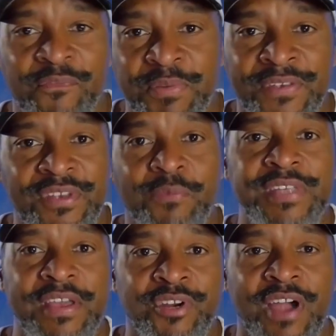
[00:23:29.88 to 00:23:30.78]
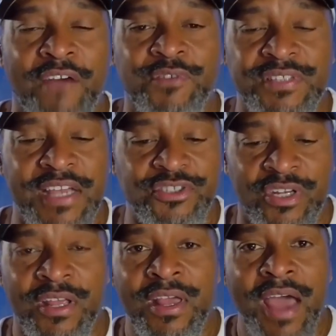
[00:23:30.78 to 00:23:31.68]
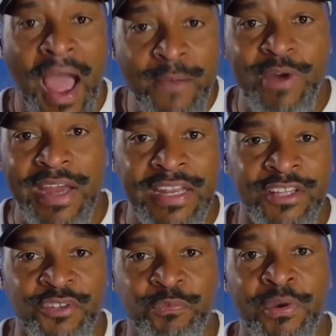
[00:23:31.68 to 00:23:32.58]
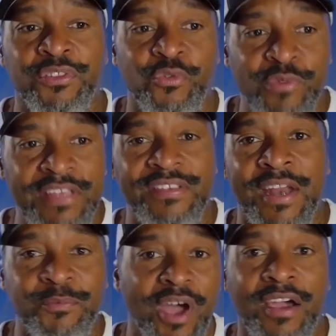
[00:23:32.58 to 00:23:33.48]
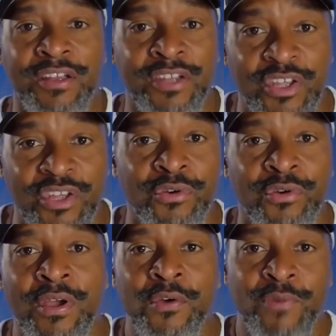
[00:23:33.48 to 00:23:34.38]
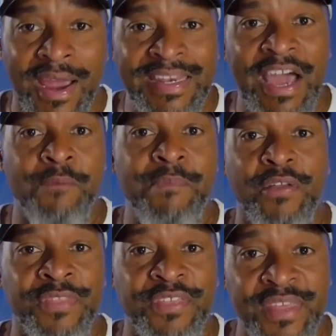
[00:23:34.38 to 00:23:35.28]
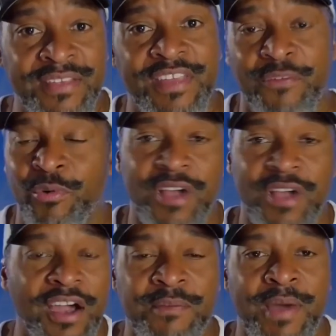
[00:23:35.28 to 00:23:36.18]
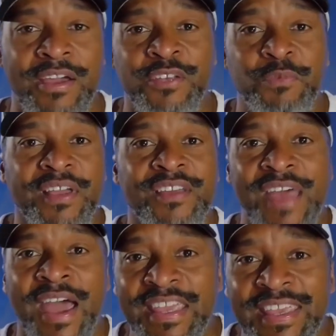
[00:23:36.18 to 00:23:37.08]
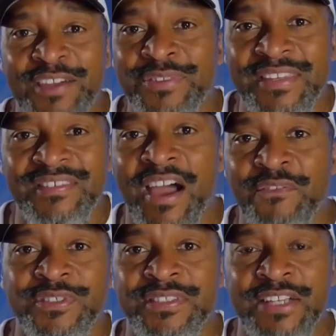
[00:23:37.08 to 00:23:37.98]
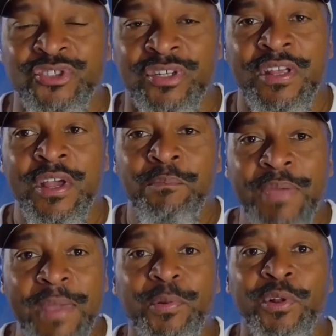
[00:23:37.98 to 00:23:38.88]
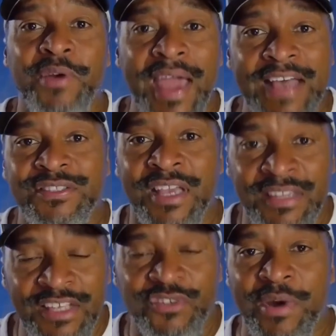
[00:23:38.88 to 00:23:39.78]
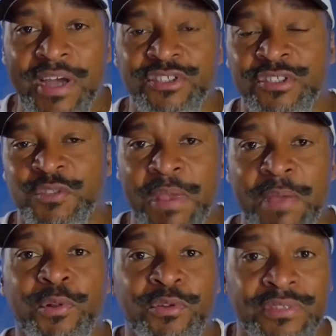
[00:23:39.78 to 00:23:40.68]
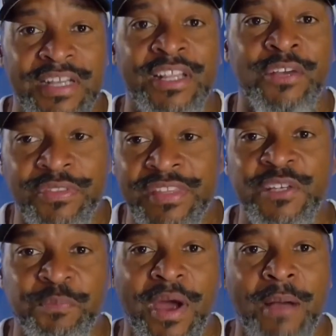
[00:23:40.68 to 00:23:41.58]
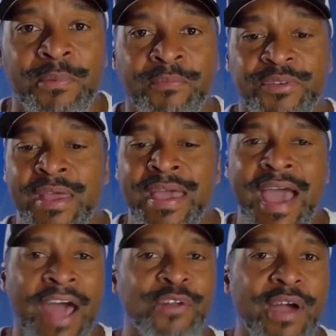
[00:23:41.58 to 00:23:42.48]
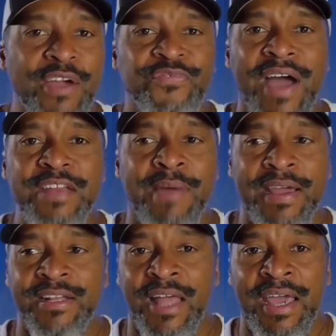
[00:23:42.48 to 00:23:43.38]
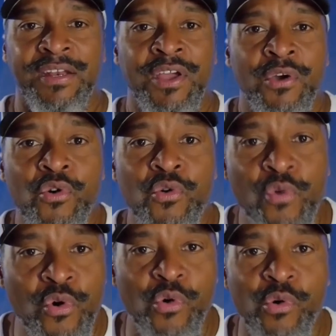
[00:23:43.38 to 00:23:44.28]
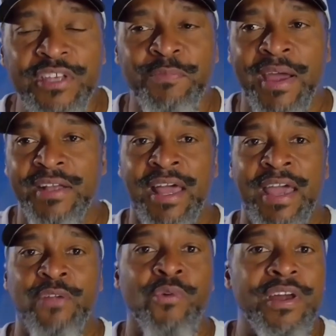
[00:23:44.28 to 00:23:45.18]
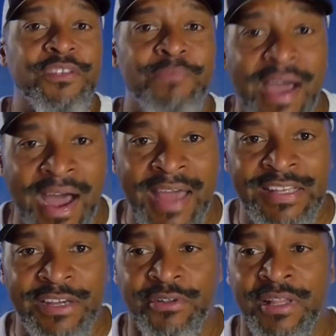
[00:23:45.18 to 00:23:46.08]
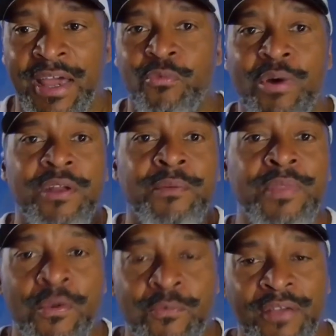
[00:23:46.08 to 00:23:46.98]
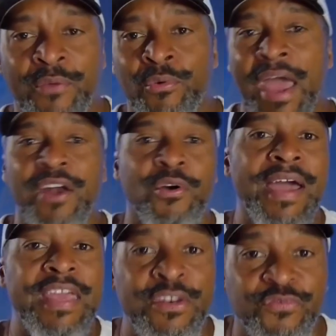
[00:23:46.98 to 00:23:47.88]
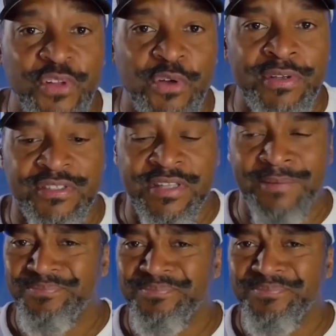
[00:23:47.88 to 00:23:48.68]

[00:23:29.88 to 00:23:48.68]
someone's having a conversation, I'm writing this book. The reason I'm talking to you right now about the things that we're talking about is because I hear this conversation. People are asking these questions. People are dealing with these problems. How do I find my client? Who is my client? What is my ideal client? How do I influence them?